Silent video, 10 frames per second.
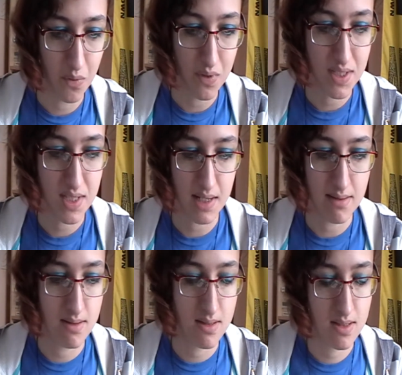
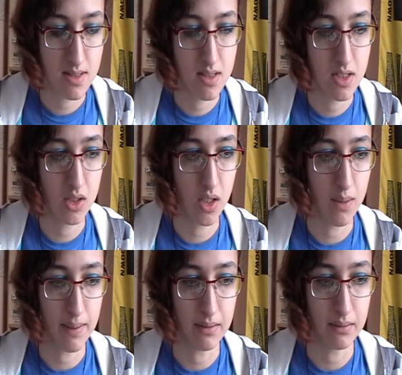since
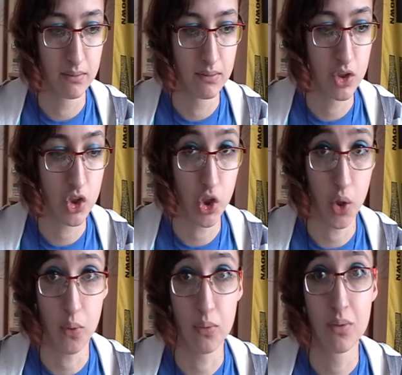about
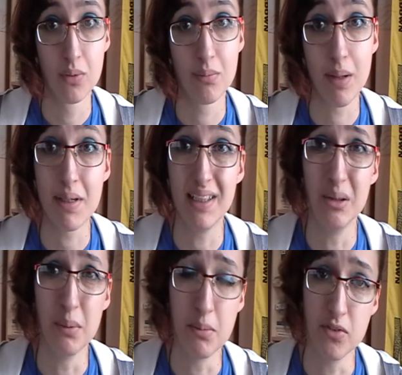June, maybe a little
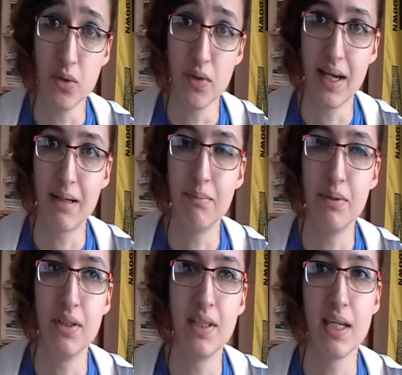bit before that,
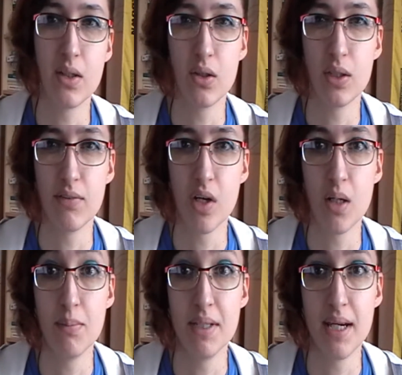but it kind of
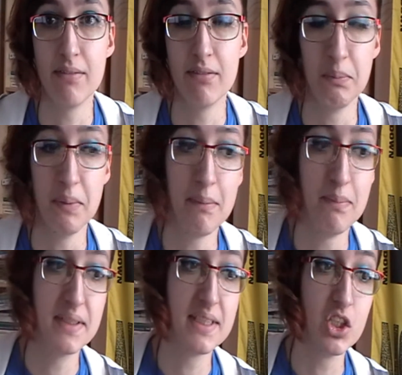calmed down for a bit.
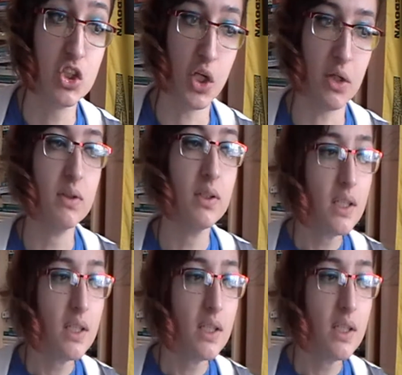But since June,